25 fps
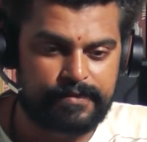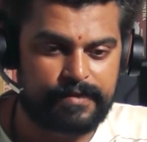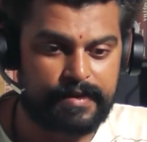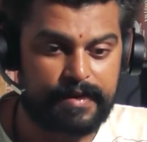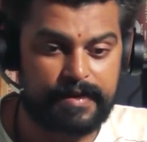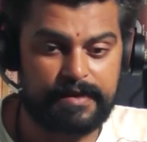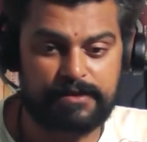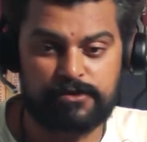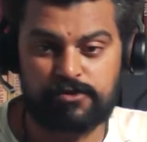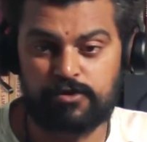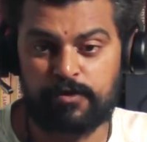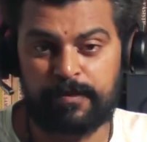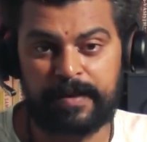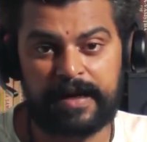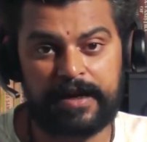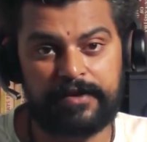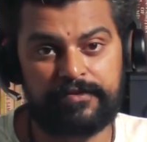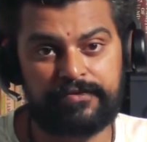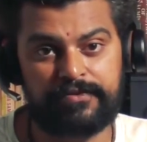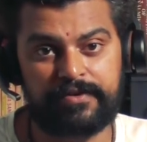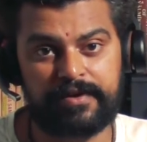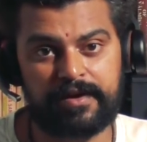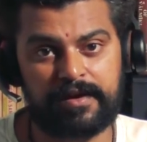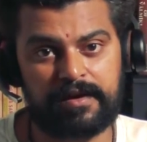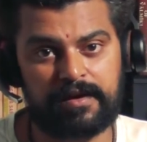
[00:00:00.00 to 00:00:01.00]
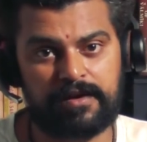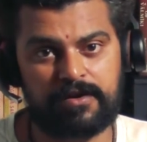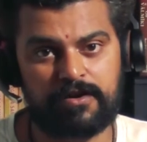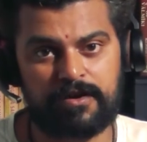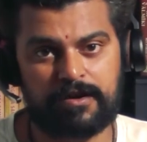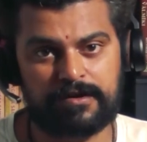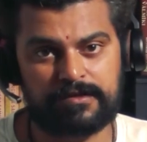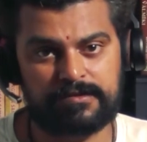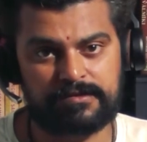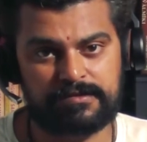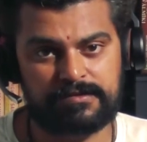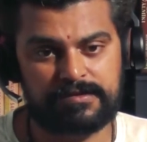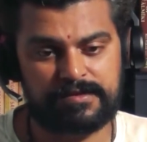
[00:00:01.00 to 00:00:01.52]
There are so many feral
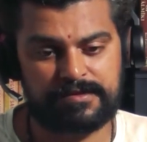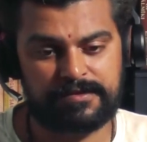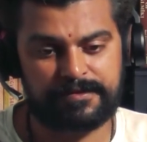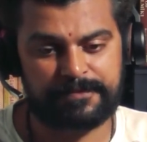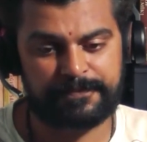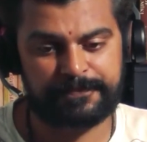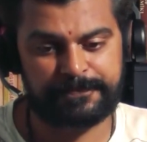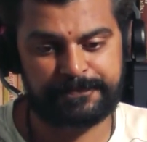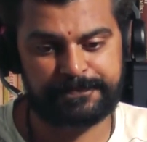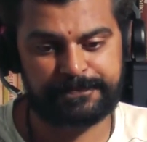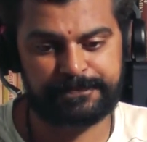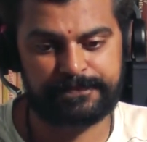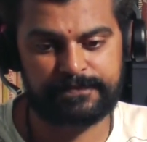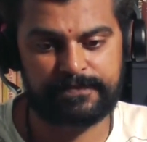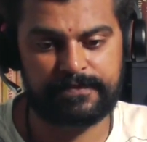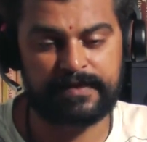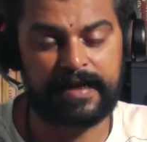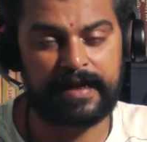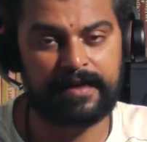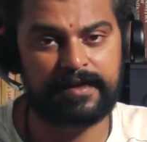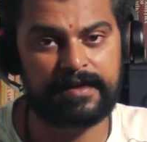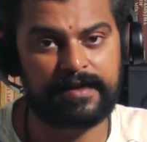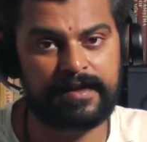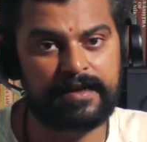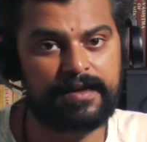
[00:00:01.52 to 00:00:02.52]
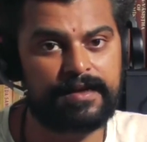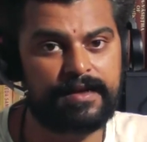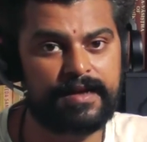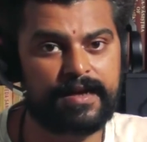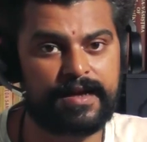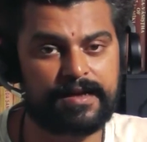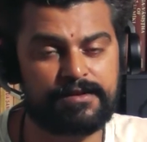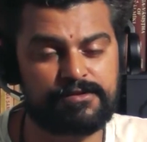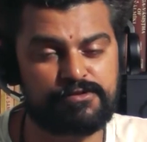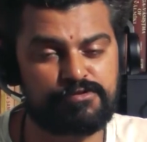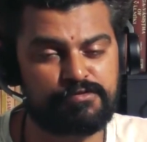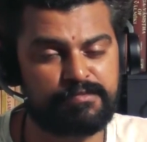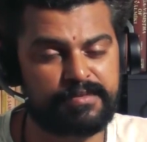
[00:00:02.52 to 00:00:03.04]
dogs that in
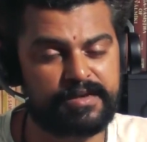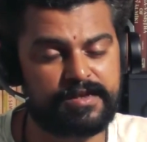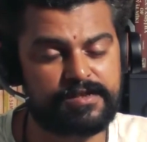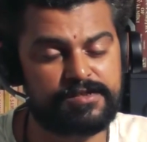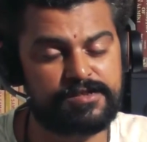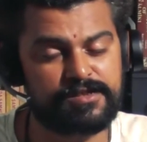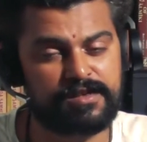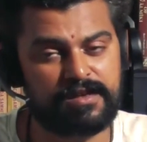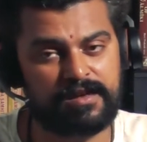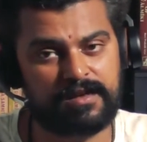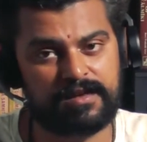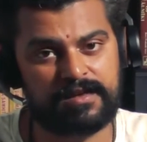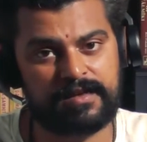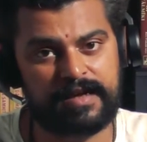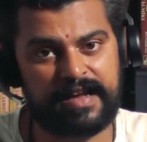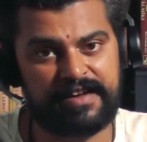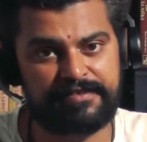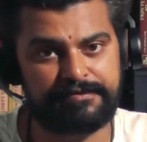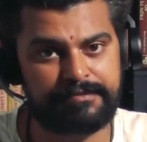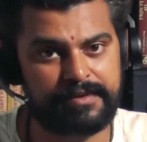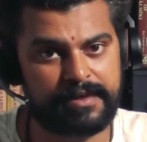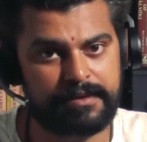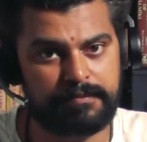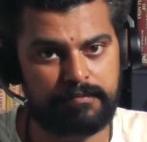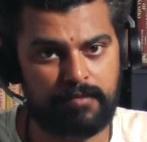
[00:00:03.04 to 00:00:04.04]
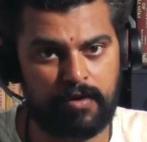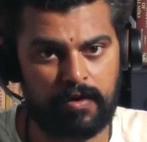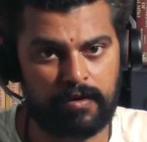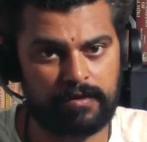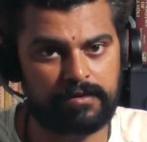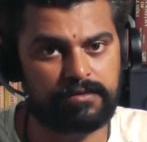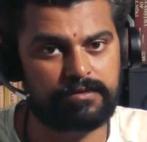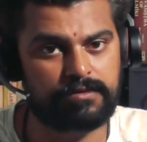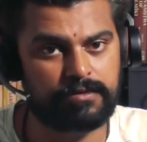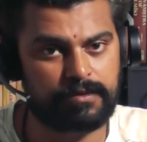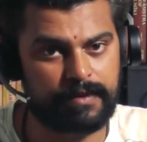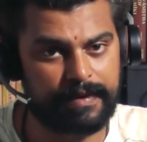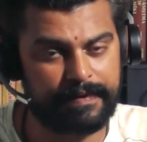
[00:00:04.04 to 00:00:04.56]
India, so many children have been
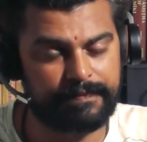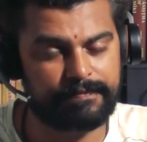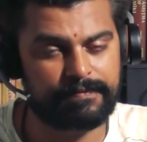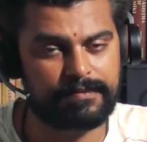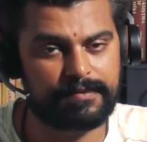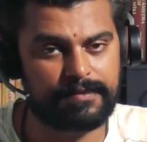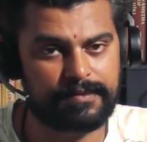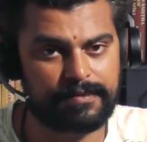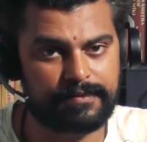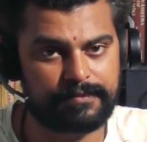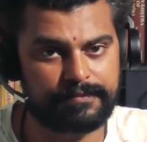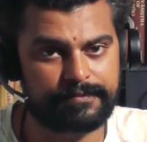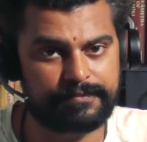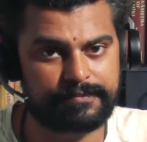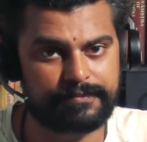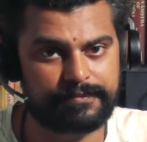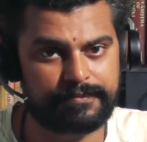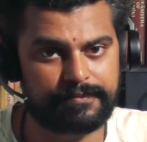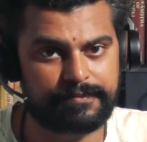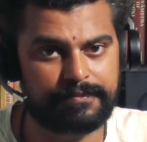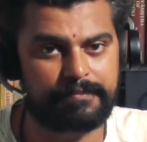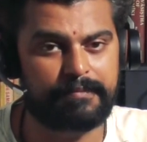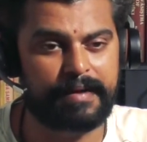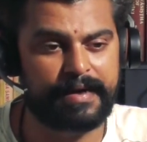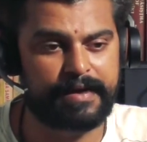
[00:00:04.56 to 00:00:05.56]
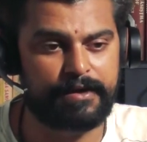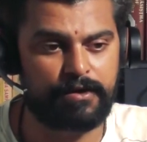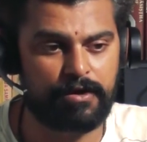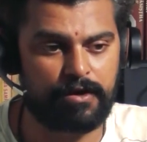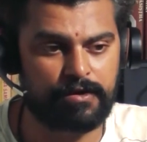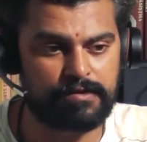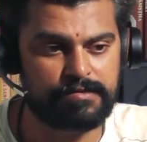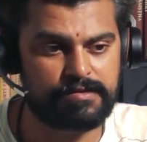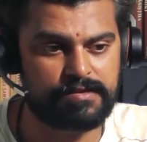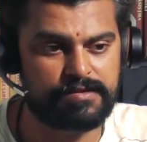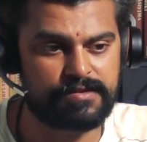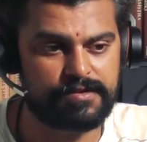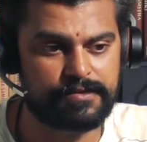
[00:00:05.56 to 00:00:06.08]
mauled to death by
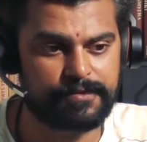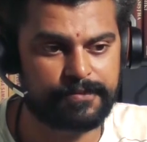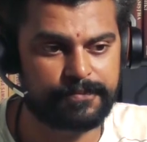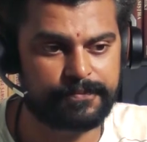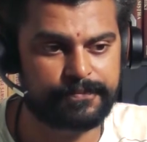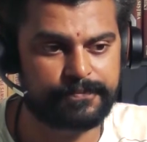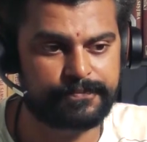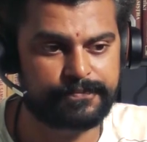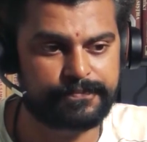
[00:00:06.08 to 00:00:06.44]
dogs.